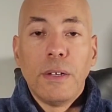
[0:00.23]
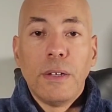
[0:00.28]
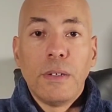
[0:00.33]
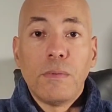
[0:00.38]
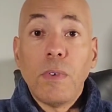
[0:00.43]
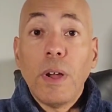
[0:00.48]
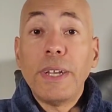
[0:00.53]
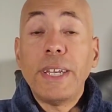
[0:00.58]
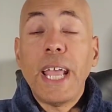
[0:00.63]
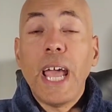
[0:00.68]

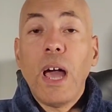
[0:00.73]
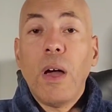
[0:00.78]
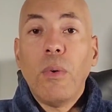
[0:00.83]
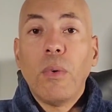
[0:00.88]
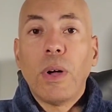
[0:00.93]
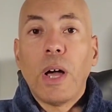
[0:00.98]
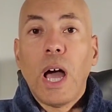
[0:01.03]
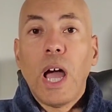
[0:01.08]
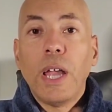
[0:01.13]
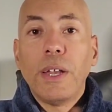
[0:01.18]
Right
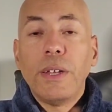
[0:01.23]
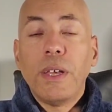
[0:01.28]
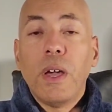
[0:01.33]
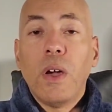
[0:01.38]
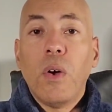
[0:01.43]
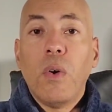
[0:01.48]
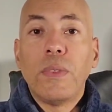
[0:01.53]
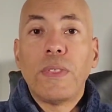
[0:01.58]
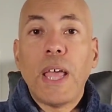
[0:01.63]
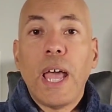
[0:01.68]
now, I
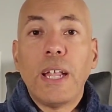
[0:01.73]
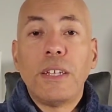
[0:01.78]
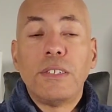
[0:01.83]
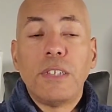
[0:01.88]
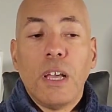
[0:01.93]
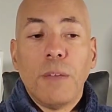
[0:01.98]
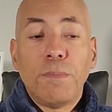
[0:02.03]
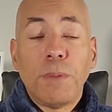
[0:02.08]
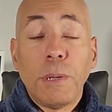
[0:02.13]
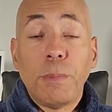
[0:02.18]
know
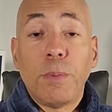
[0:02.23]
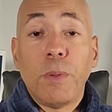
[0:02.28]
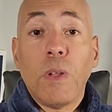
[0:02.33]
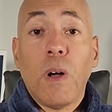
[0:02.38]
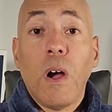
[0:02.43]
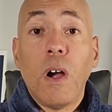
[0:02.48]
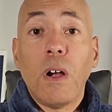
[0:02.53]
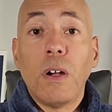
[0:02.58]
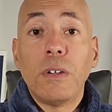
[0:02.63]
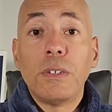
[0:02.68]
that people
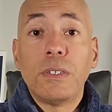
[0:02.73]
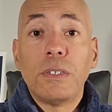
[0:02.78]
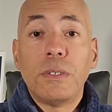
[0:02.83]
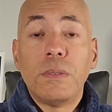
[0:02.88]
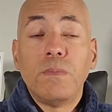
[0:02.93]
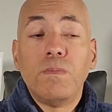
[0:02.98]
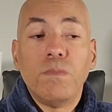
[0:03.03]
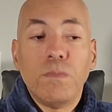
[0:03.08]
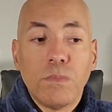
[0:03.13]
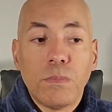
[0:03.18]
are
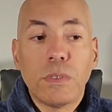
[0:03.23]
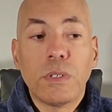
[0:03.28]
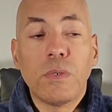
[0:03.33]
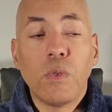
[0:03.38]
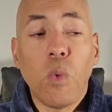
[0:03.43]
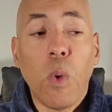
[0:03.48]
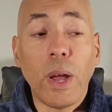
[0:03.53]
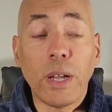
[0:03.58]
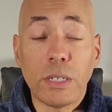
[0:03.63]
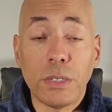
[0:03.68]

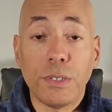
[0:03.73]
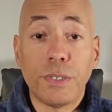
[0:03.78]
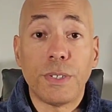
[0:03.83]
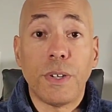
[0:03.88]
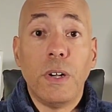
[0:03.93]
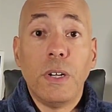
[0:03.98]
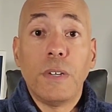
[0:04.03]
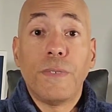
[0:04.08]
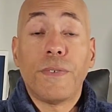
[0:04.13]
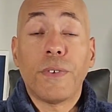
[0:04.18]
quite
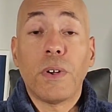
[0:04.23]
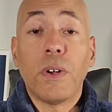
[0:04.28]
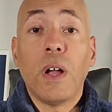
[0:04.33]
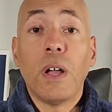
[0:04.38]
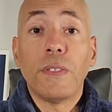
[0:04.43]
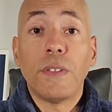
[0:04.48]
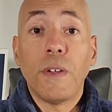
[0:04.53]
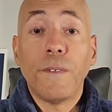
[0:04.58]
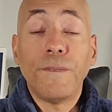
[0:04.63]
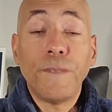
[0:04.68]
concerned for
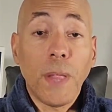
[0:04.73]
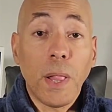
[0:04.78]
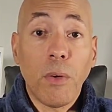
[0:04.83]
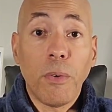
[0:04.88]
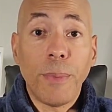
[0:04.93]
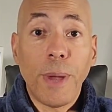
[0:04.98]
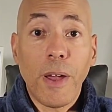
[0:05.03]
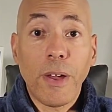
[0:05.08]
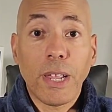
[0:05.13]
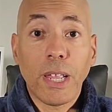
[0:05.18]
their fellow
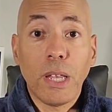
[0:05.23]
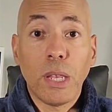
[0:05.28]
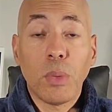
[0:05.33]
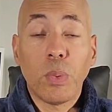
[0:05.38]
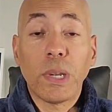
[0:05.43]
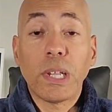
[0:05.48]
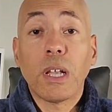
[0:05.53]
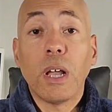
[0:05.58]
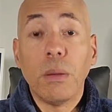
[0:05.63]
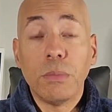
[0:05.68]
Americans
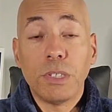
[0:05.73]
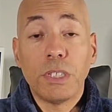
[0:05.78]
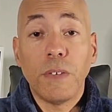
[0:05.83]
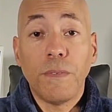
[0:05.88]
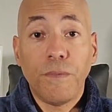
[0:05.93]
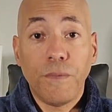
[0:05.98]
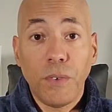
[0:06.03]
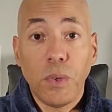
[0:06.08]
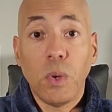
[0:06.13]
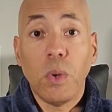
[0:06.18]
when it comes to
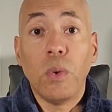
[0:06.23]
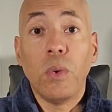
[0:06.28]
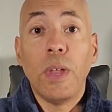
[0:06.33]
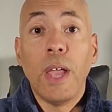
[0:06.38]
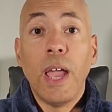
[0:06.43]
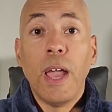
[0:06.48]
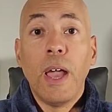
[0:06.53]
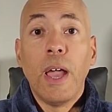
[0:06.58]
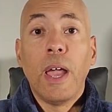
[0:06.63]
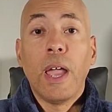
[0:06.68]
food
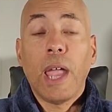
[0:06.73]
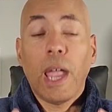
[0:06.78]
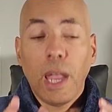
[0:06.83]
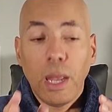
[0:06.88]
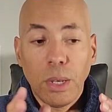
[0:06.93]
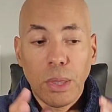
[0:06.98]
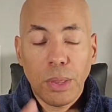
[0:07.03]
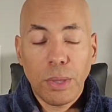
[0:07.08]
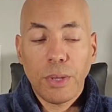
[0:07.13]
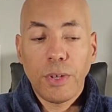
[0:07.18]

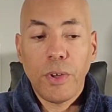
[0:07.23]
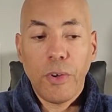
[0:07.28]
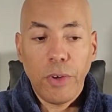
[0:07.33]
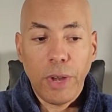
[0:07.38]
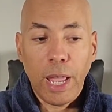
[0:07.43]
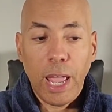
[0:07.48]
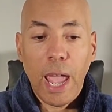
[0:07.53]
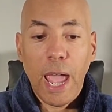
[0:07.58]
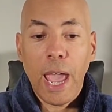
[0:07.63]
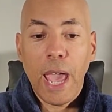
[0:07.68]

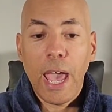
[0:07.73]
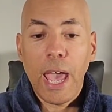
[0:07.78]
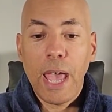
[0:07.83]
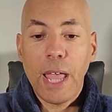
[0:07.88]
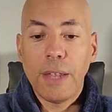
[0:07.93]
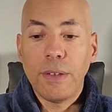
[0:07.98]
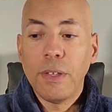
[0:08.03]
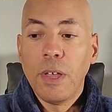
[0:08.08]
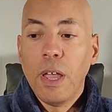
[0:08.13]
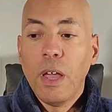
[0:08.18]
insecurity.
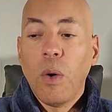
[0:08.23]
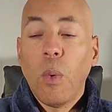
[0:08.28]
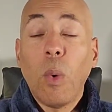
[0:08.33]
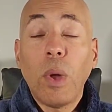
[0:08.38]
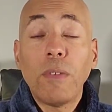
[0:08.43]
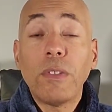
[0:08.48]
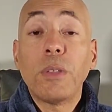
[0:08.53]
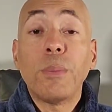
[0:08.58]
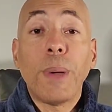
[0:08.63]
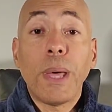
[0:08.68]
And
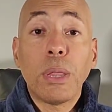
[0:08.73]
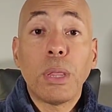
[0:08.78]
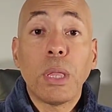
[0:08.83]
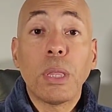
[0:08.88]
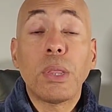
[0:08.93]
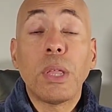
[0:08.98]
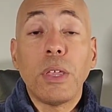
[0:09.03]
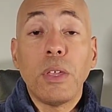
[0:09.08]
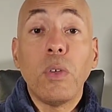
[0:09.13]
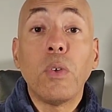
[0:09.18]
one of the best
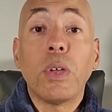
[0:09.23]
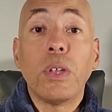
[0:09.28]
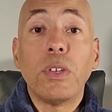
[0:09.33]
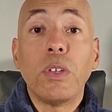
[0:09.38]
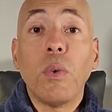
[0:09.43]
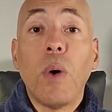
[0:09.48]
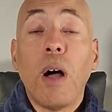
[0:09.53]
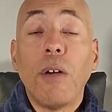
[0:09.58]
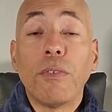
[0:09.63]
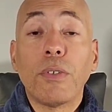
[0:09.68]
things that you can
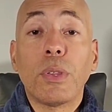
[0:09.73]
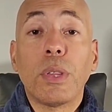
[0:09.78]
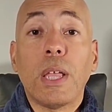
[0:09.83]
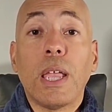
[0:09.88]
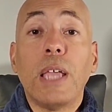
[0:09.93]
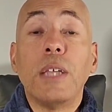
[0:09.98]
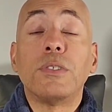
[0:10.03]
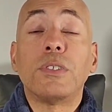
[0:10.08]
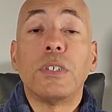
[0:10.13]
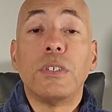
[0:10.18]
do, obviously,
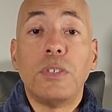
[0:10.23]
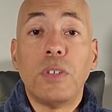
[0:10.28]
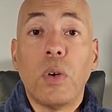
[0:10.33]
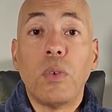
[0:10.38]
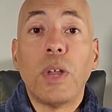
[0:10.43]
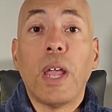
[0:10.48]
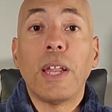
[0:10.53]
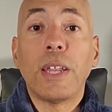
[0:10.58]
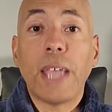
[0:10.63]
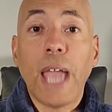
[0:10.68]
is to
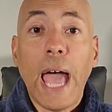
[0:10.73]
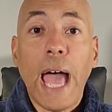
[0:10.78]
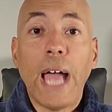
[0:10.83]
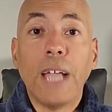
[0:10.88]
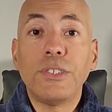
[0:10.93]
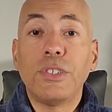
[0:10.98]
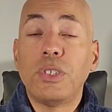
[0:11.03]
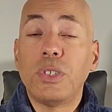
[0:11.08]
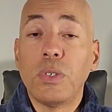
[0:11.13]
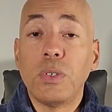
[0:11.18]
donate
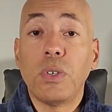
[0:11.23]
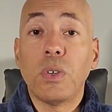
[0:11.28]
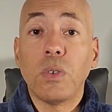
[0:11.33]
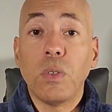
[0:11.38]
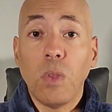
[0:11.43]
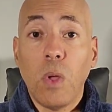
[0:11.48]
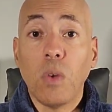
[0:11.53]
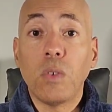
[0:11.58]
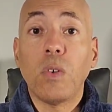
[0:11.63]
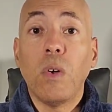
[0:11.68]
cash to your
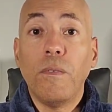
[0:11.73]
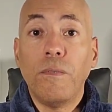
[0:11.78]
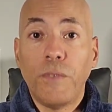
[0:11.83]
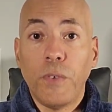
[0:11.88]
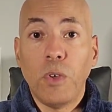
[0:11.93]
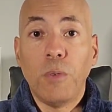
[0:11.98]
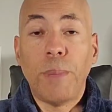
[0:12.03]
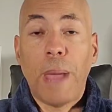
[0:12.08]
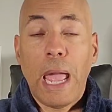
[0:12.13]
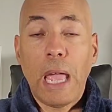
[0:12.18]
local
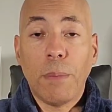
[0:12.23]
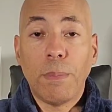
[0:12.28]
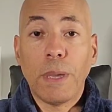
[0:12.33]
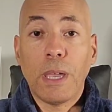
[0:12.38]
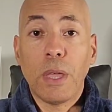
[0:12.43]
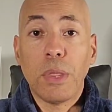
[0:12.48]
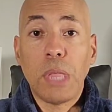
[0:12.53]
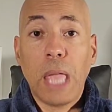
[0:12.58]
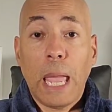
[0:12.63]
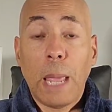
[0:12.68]
food bank
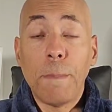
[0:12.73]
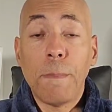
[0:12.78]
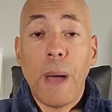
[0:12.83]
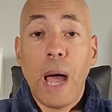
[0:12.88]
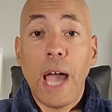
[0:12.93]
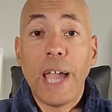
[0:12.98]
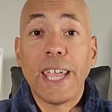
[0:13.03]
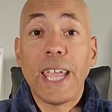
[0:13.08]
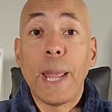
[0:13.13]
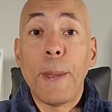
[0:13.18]
because they can
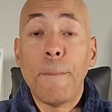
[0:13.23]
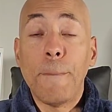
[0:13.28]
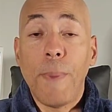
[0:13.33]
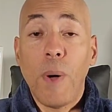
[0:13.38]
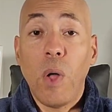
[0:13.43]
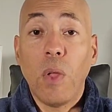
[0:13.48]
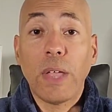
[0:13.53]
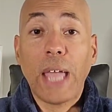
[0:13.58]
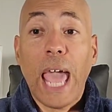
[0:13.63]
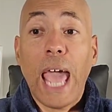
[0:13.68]
buy in
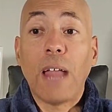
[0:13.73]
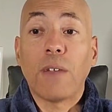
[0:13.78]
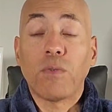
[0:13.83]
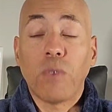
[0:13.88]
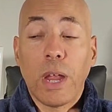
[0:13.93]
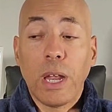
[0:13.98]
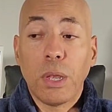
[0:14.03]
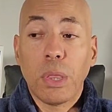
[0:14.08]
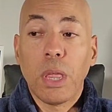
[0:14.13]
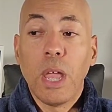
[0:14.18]
bulk at
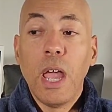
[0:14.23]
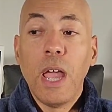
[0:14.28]
rates